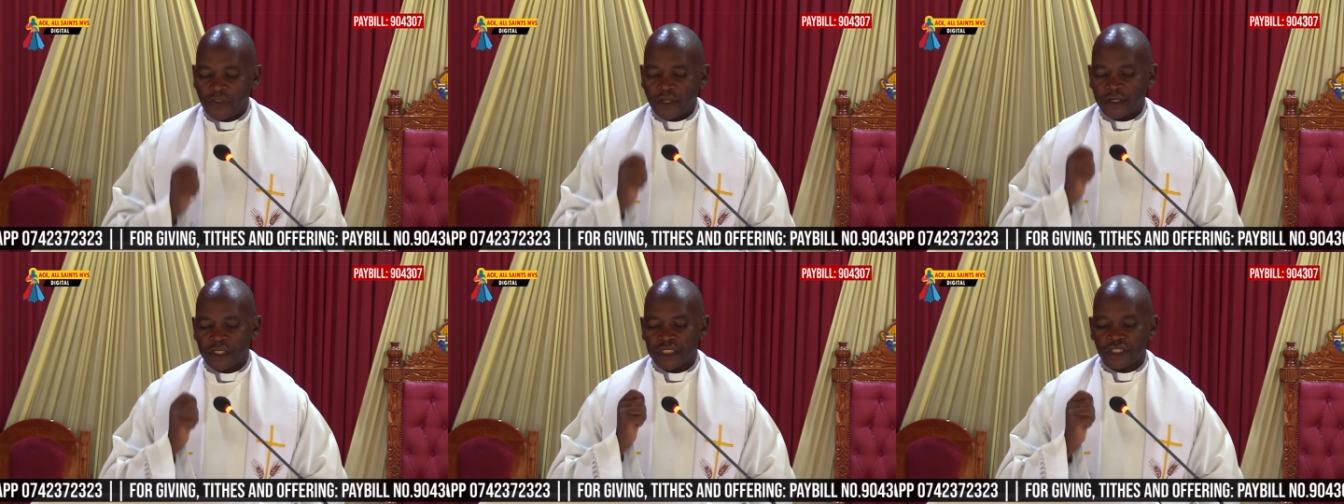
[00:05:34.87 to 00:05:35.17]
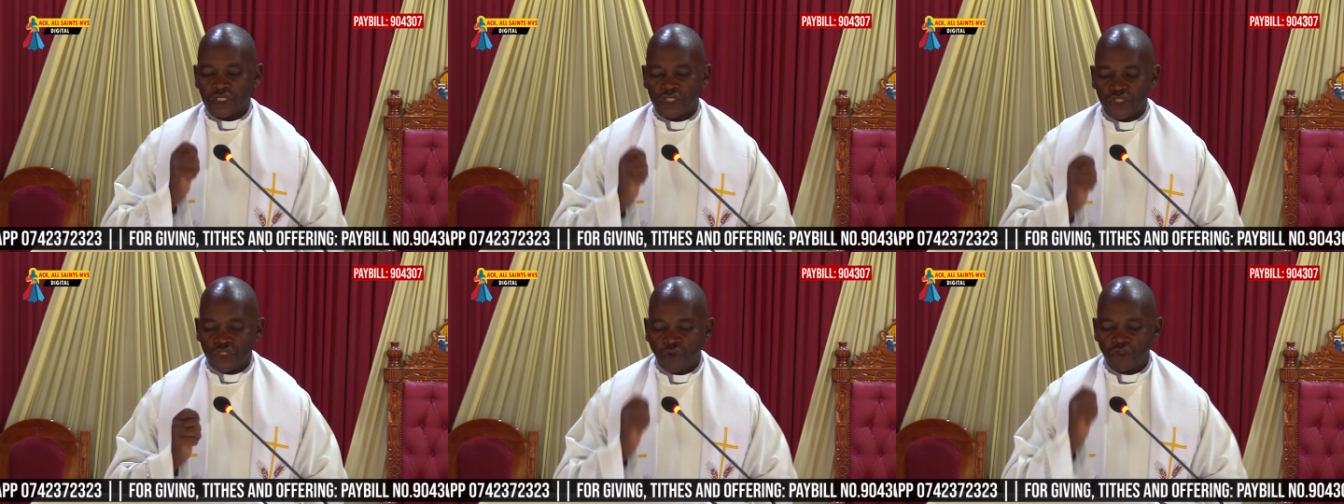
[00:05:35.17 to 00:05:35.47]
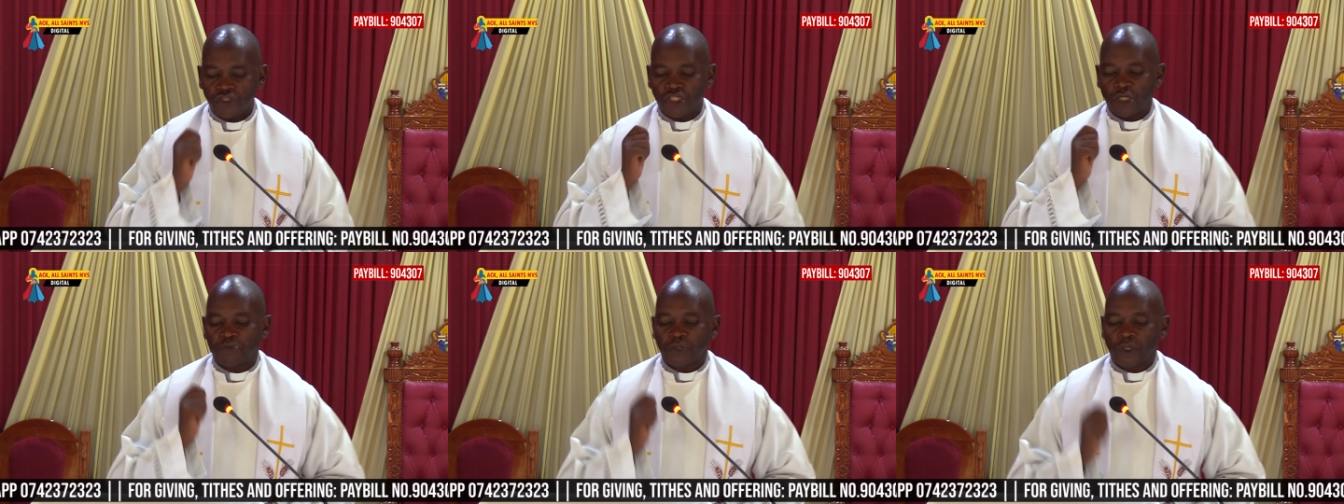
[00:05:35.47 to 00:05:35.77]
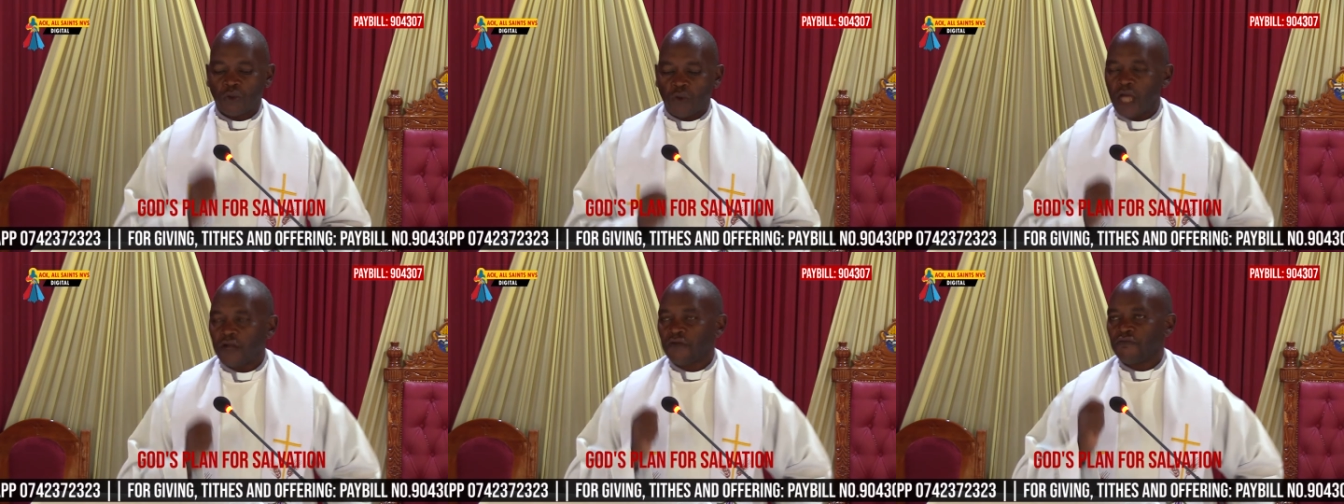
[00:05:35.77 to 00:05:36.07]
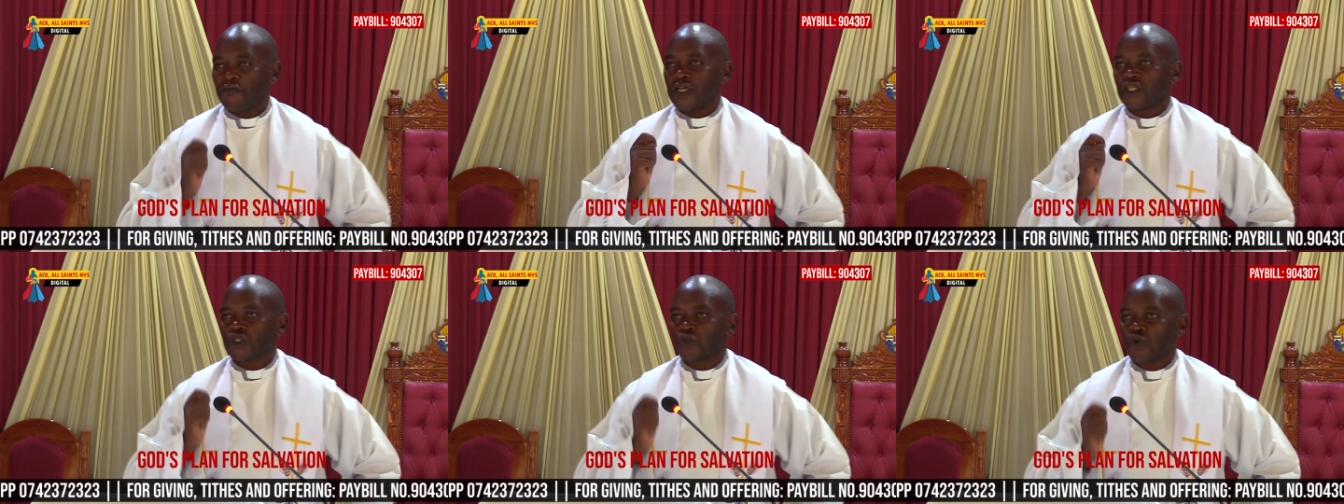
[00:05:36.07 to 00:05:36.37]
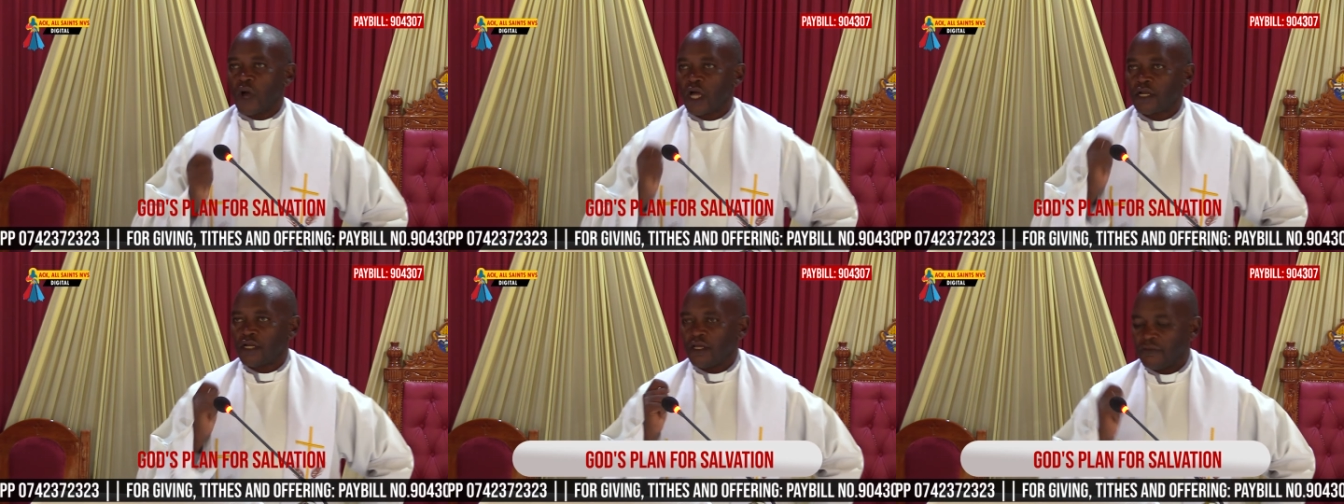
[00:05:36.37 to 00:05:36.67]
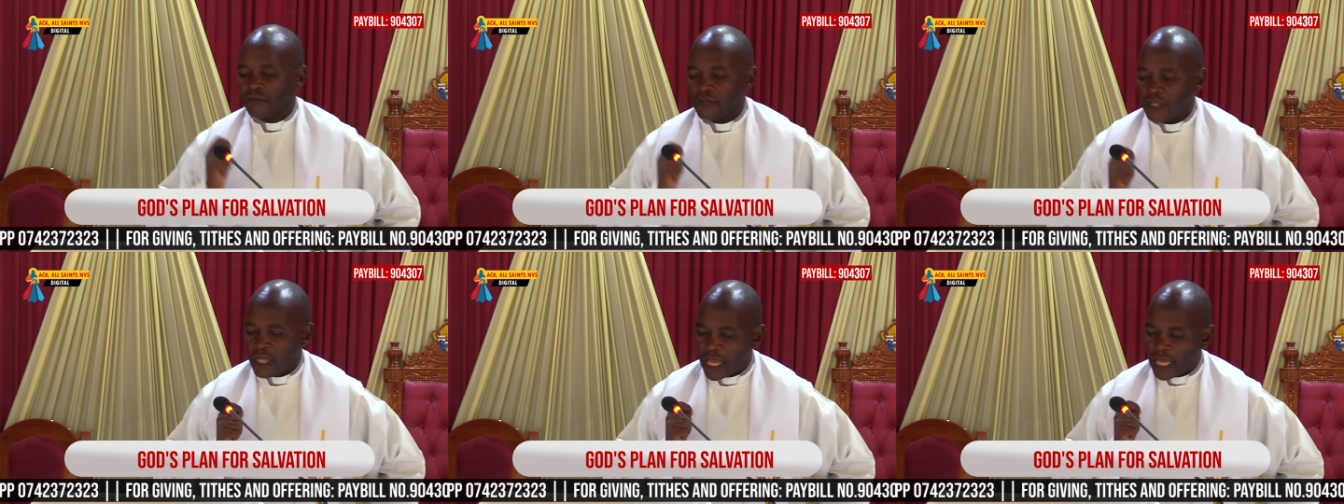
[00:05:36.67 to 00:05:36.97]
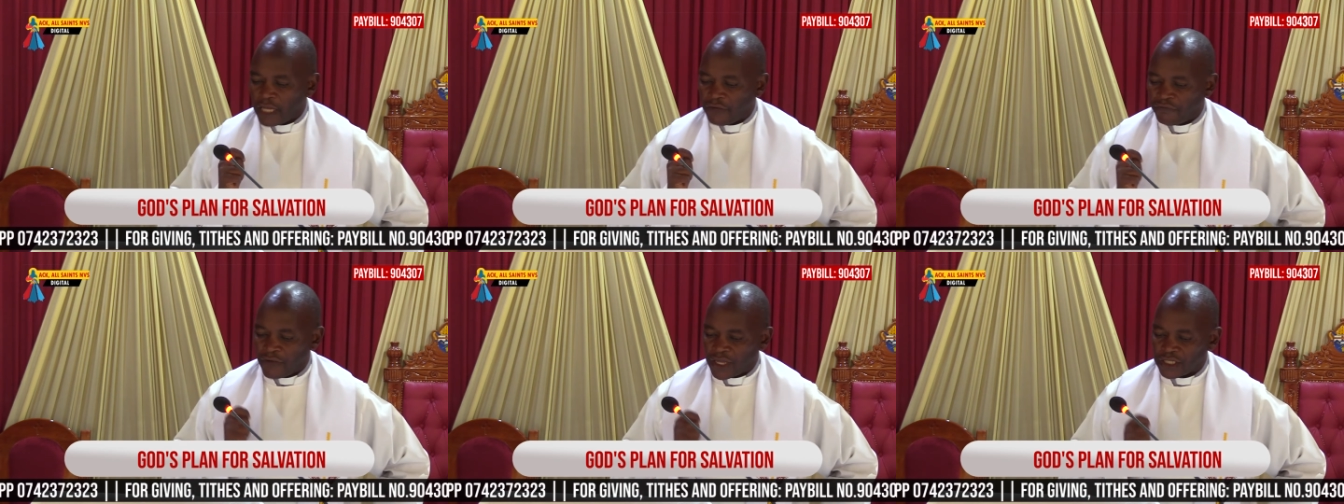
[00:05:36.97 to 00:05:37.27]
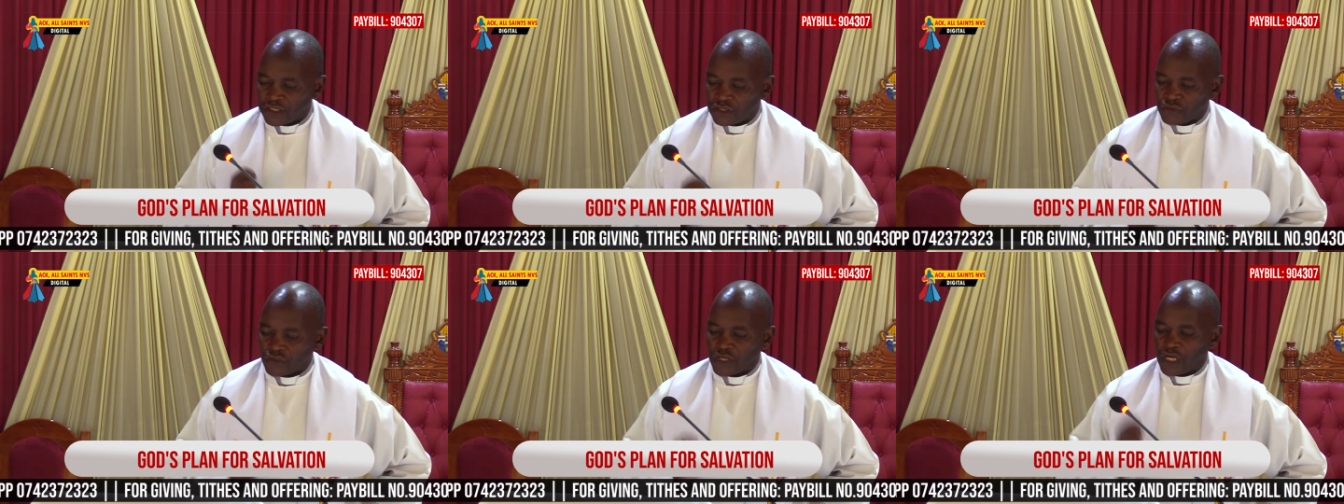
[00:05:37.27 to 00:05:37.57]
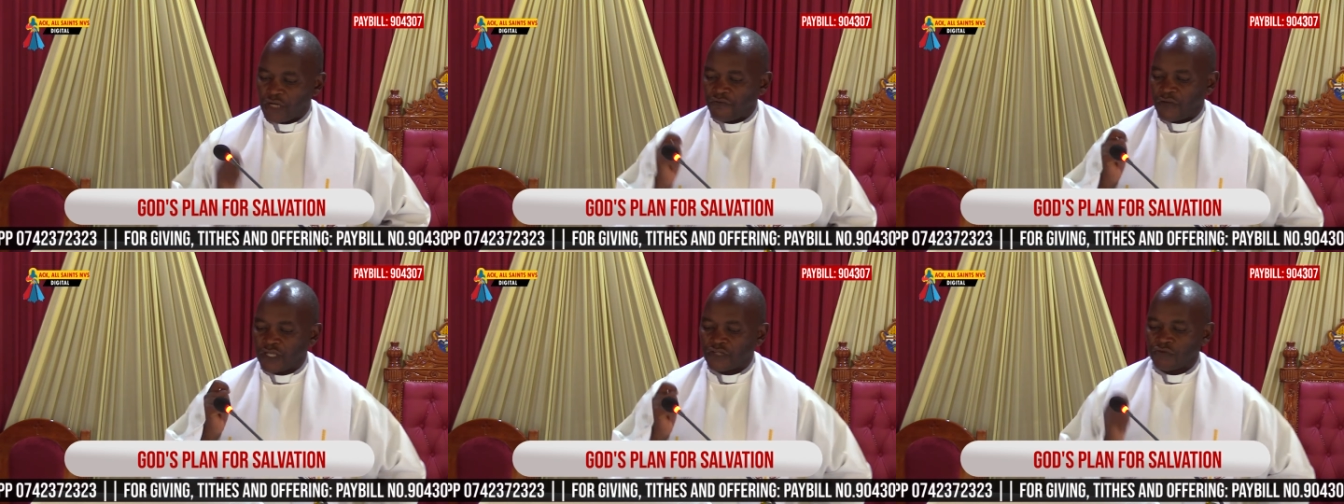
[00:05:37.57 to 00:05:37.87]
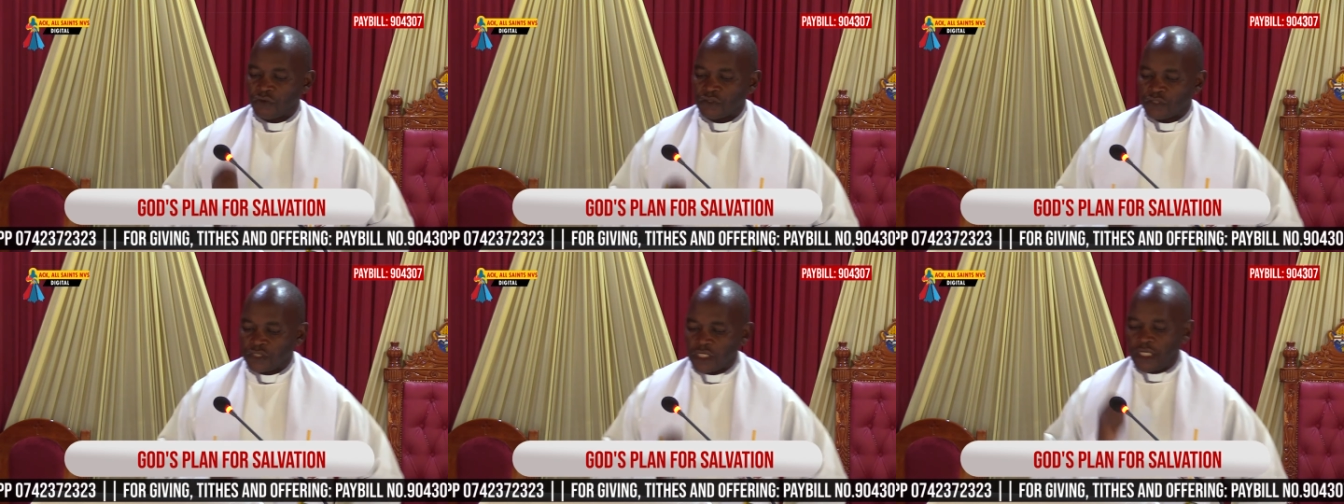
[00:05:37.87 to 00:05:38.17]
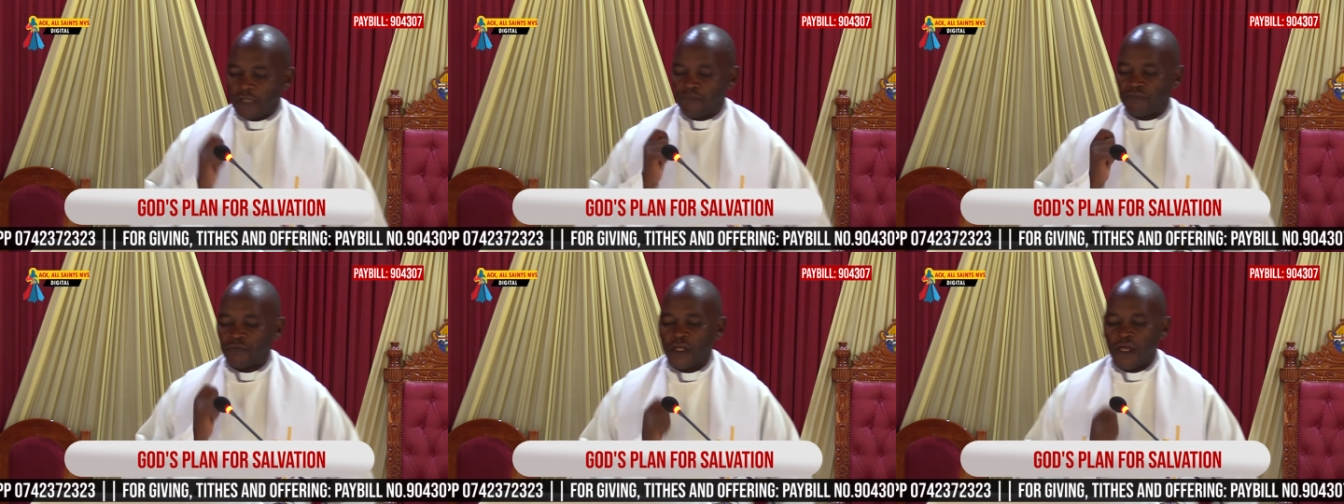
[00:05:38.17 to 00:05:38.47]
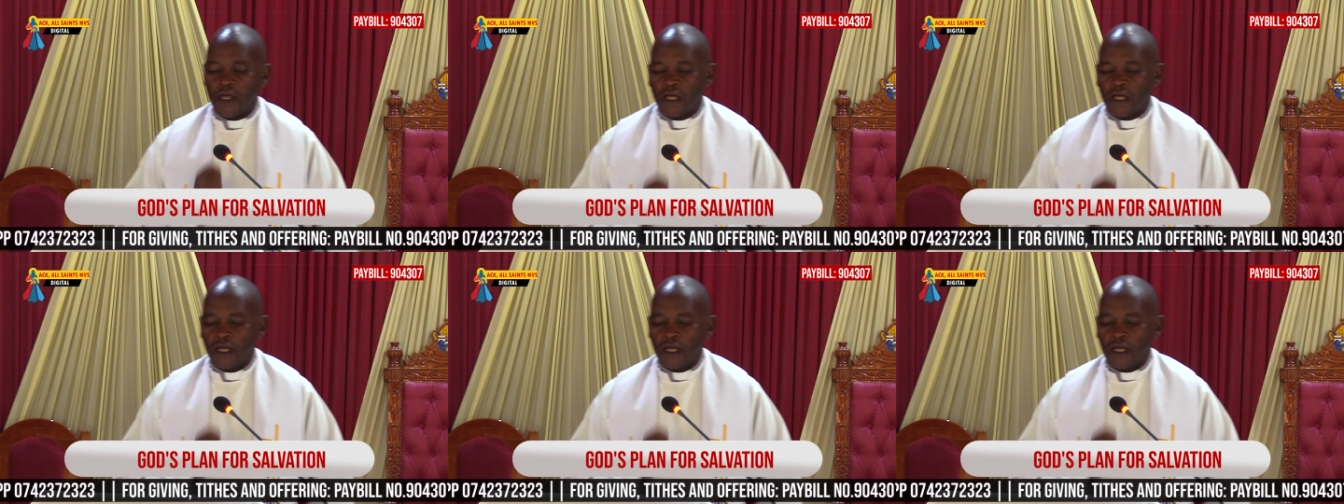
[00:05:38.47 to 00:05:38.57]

That is in John chapter 1, verse 1 and, and verse 3 and verse 14.